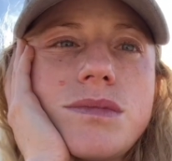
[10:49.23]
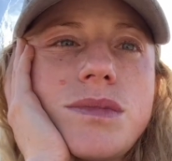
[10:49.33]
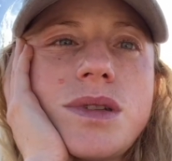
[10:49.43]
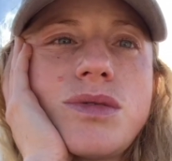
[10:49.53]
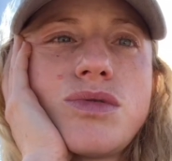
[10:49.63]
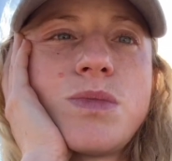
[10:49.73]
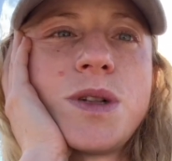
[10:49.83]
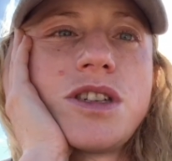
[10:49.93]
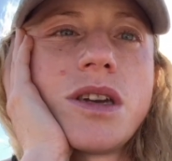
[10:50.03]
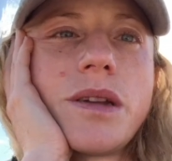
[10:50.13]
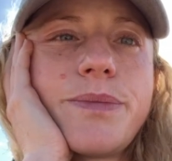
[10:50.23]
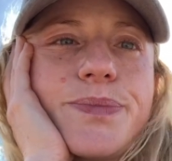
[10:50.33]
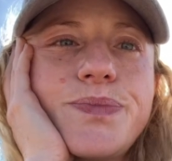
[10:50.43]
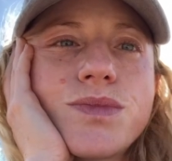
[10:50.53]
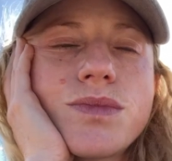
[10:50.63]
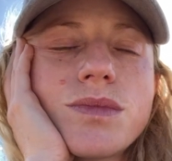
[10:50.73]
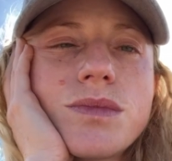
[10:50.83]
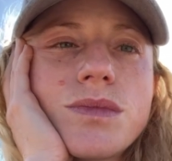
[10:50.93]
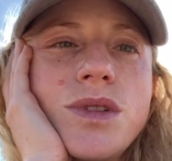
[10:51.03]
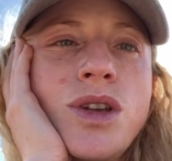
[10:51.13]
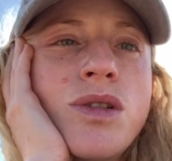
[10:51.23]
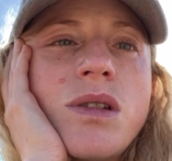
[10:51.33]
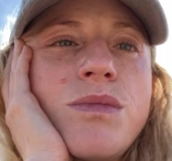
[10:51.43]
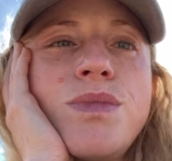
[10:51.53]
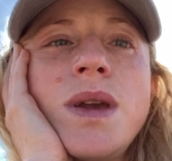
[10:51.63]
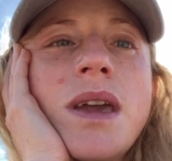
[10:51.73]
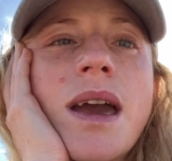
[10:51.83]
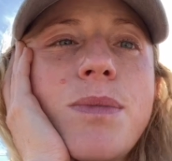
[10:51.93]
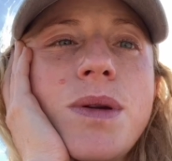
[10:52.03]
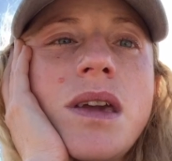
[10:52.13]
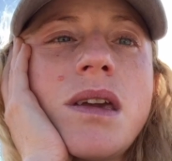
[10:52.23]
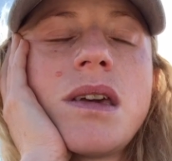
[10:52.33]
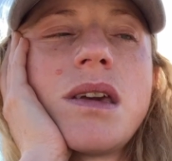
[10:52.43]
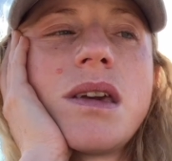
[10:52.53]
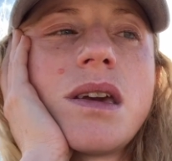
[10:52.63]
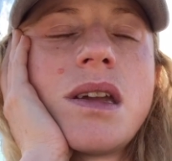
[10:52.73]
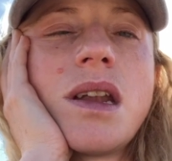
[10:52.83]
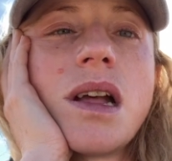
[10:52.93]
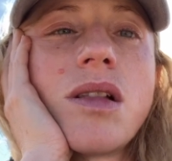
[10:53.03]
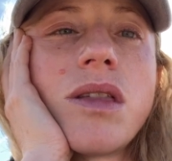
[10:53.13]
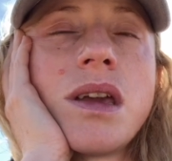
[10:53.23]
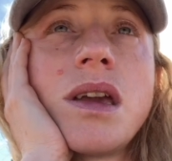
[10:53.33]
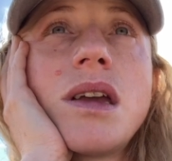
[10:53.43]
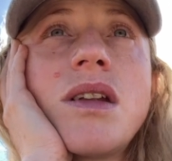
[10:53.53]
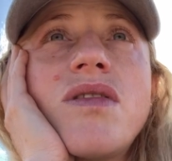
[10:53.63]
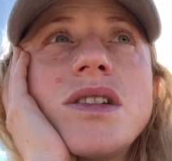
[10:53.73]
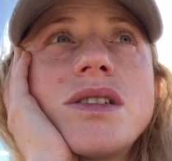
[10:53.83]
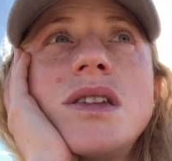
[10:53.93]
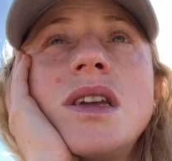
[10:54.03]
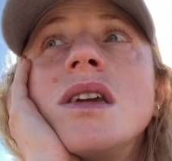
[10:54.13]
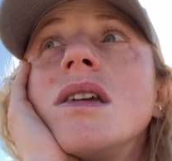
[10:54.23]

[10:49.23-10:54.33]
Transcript: it's all bullshit. You can be happy and healthy and functioning.